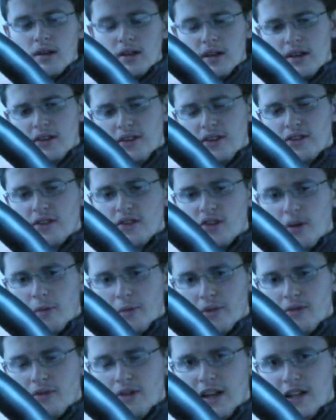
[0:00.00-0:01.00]
And this is the
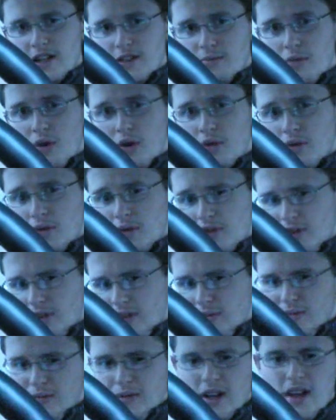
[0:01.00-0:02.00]
top of the range model,
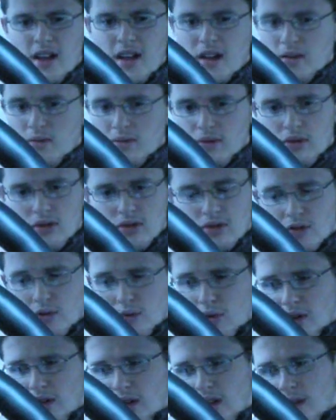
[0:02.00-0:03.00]
so I'm not
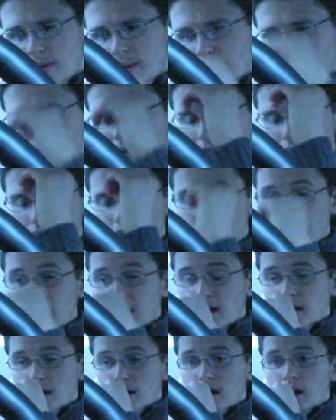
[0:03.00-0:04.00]
sure what the other models are
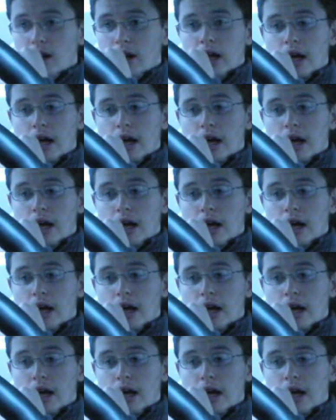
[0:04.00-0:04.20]
like.